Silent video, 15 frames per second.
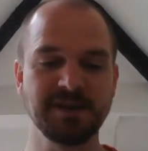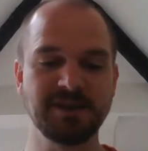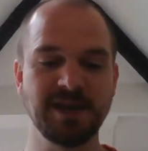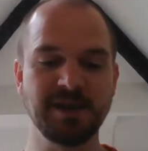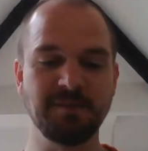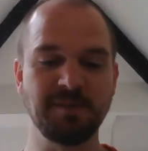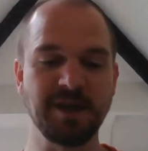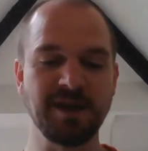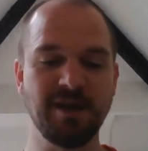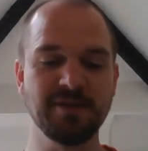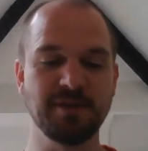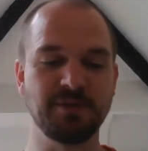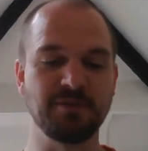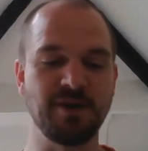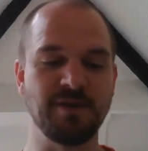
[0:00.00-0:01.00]
she had been on
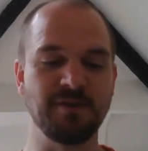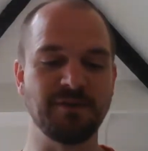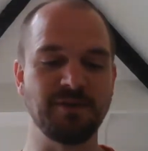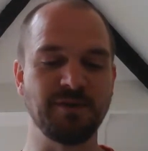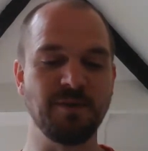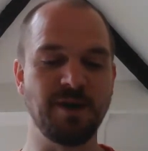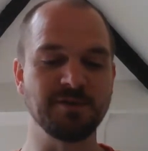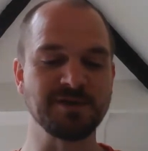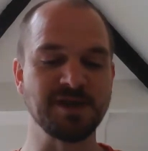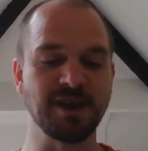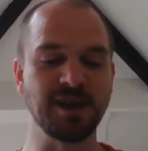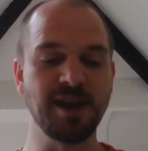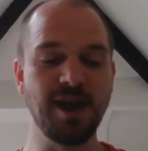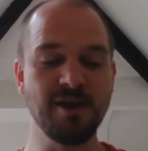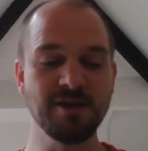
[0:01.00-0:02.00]
the throne for what was the
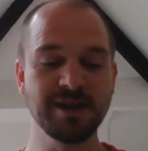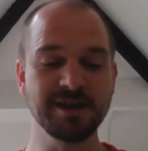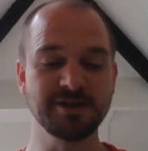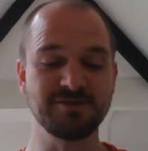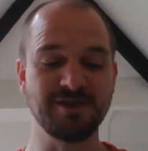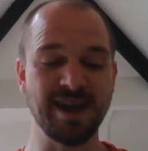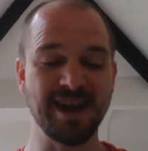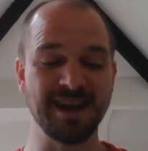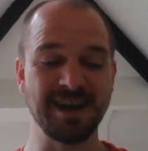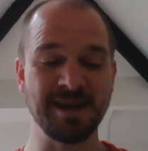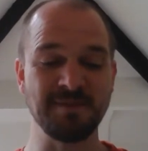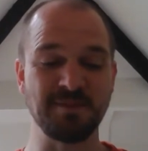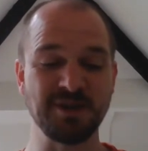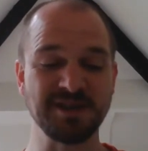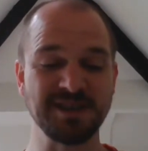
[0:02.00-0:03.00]
longest reign
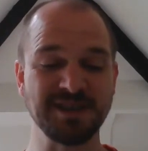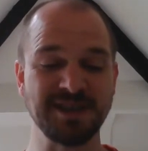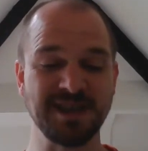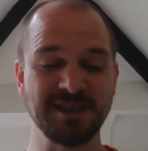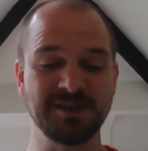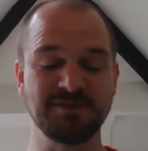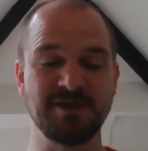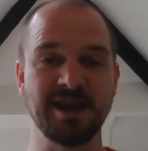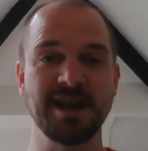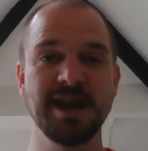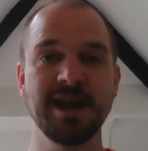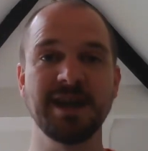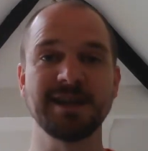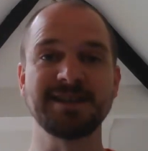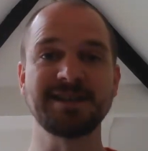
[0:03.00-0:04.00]
in British history,
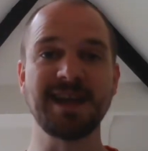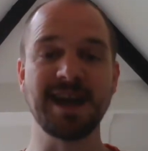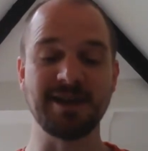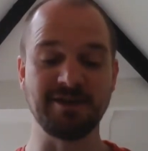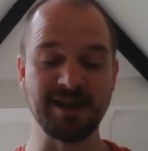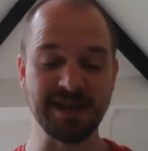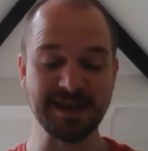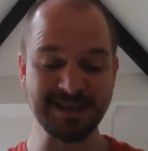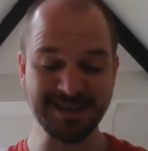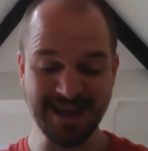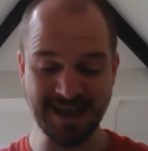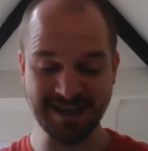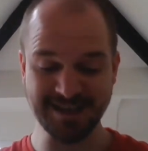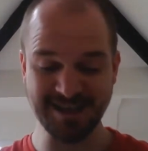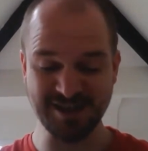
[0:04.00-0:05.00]
a staggering
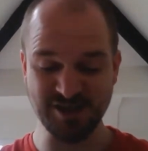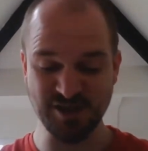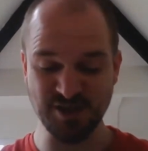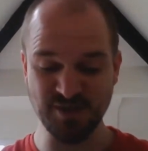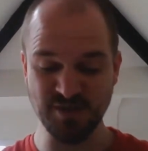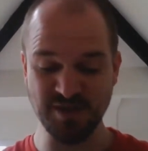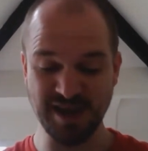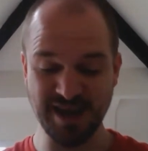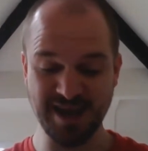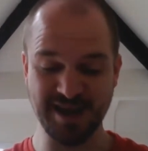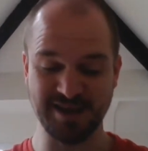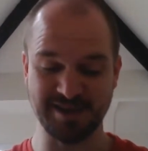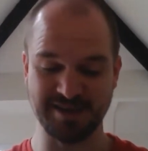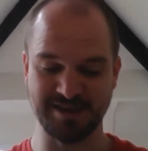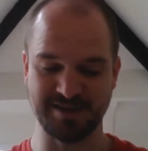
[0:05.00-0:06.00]
62
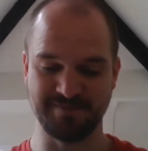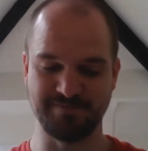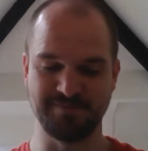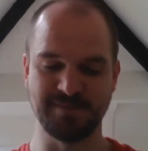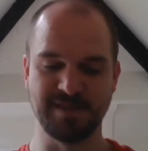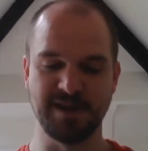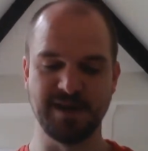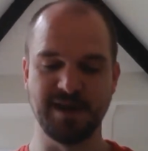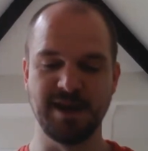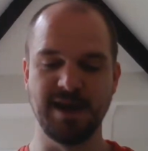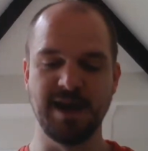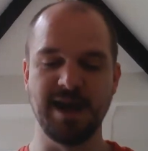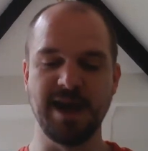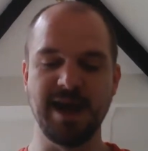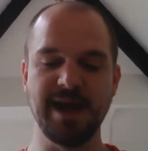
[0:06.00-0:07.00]
years.
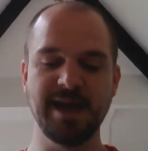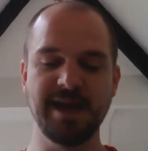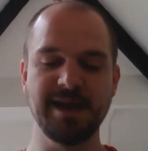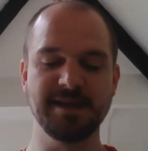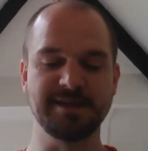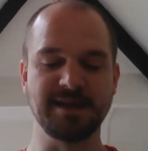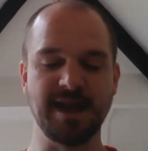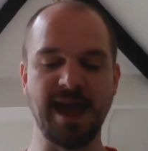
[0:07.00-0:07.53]
Her